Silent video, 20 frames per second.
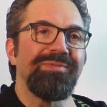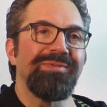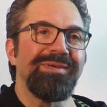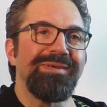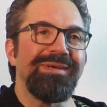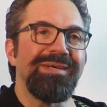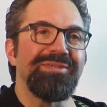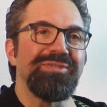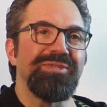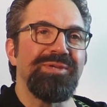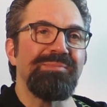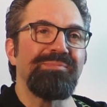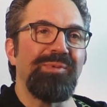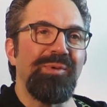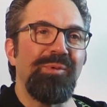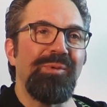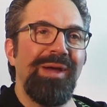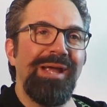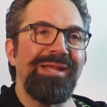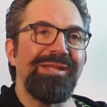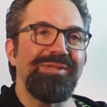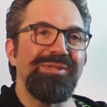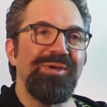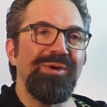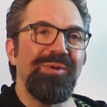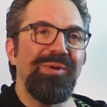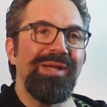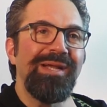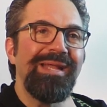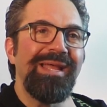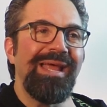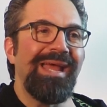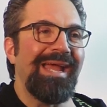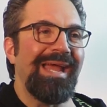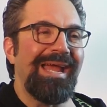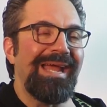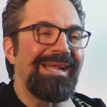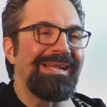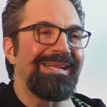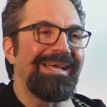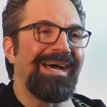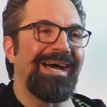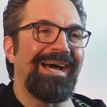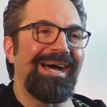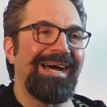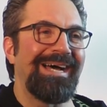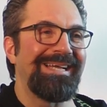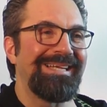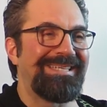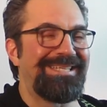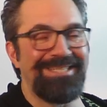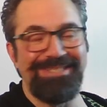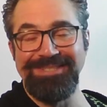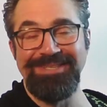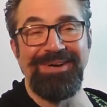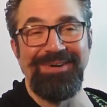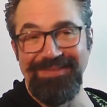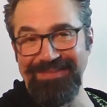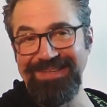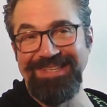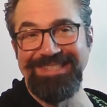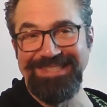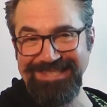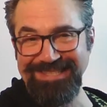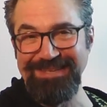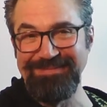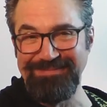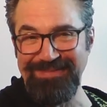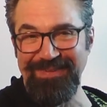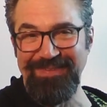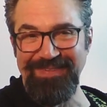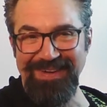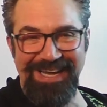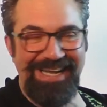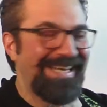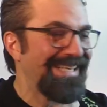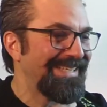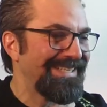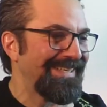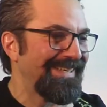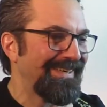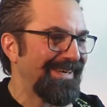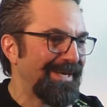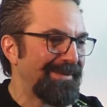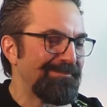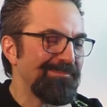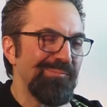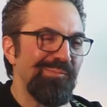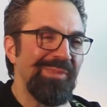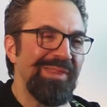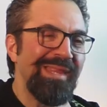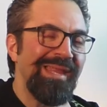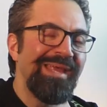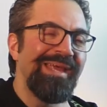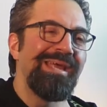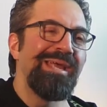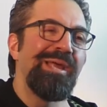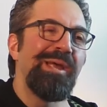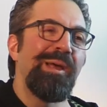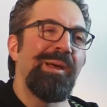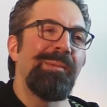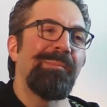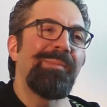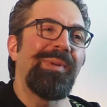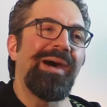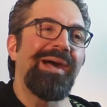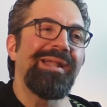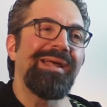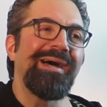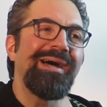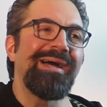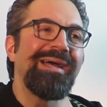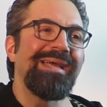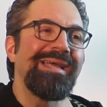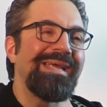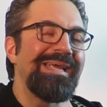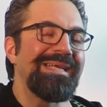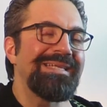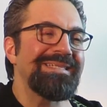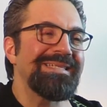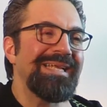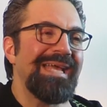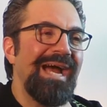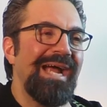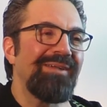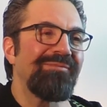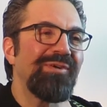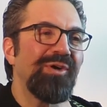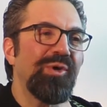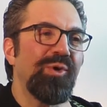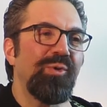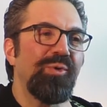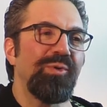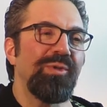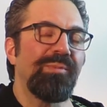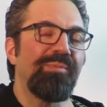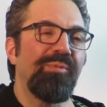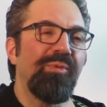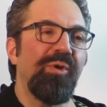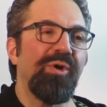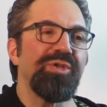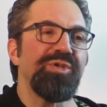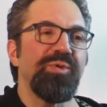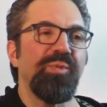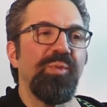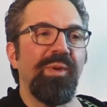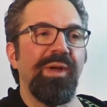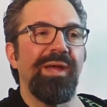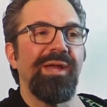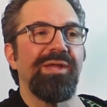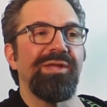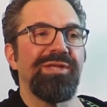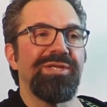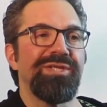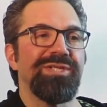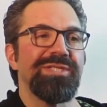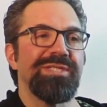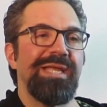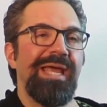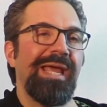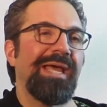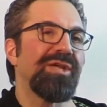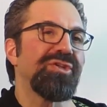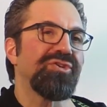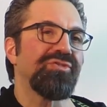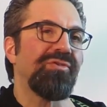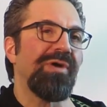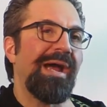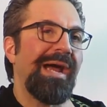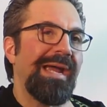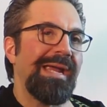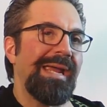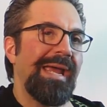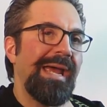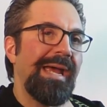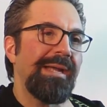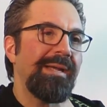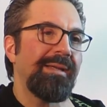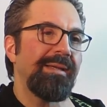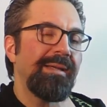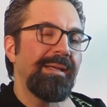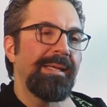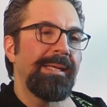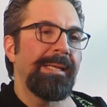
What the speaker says: of a simple way to do it, and there's no real simple way to do it. But it's kind of a cool approach where you just take a triad